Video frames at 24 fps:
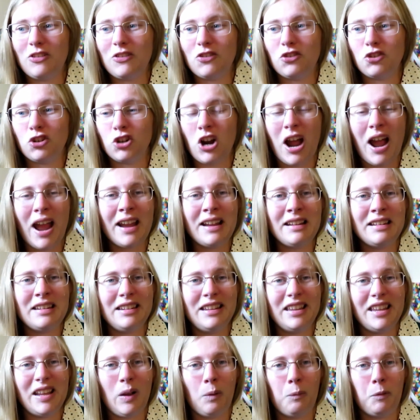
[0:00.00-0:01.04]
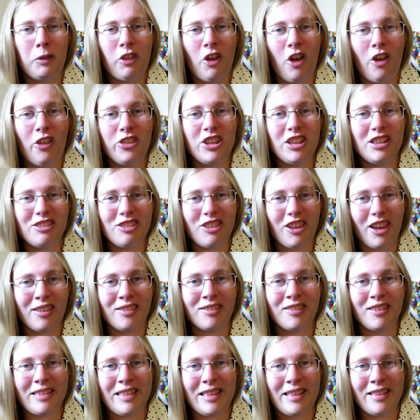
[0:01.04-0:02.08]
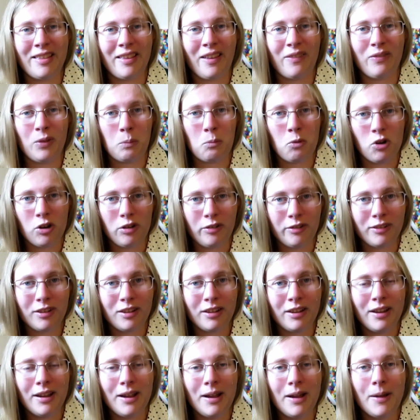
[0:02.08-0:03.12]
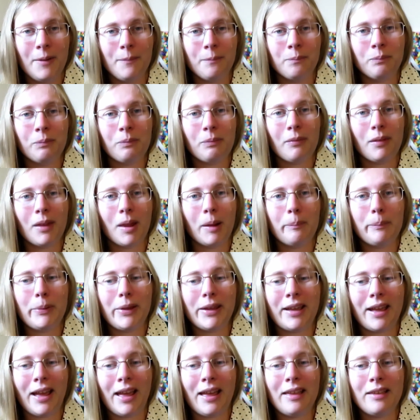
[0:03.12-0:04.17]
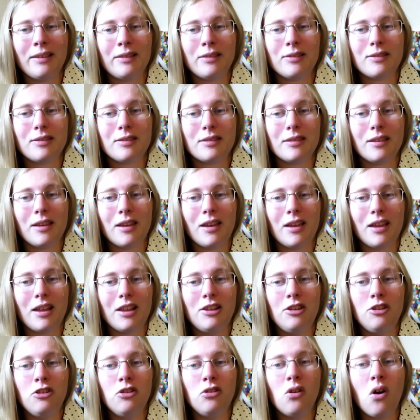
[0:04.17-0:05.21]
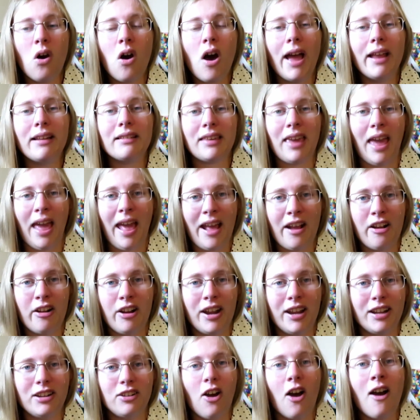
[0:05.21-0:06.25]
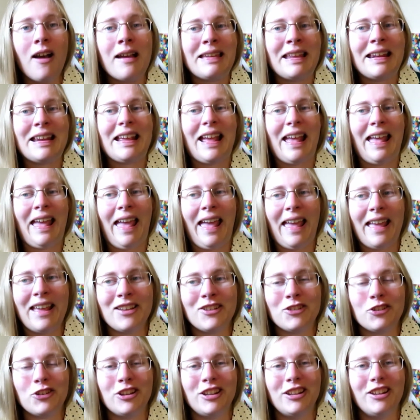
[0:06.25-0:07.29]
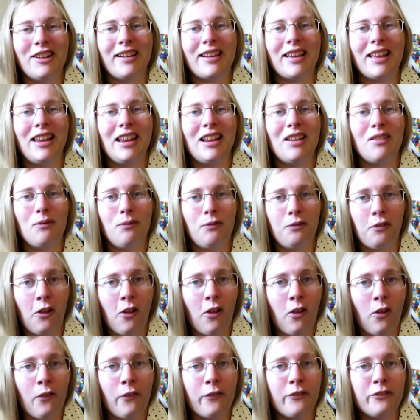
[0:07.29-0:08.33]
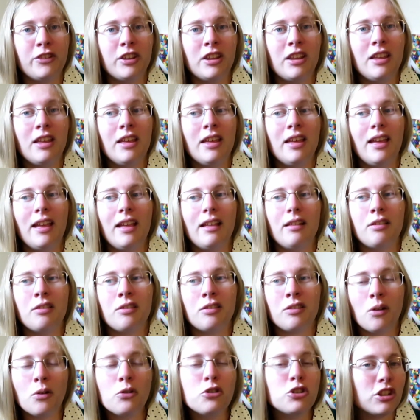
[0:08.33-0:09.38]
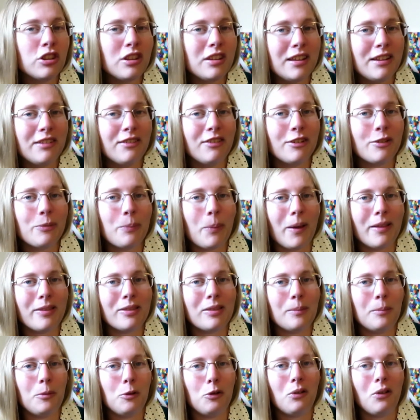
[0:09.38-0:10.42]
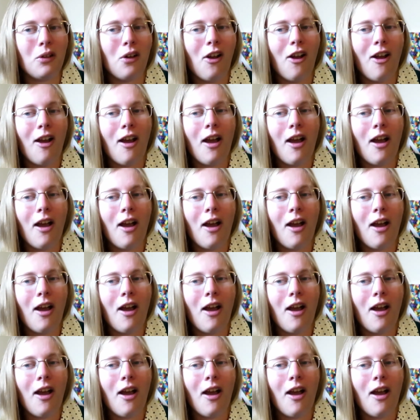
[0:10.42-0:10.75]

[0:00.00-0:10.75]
trying to deal with all the injustices of the world. Because not caring, not getting angry, not getting involved. It's socially irresponsible.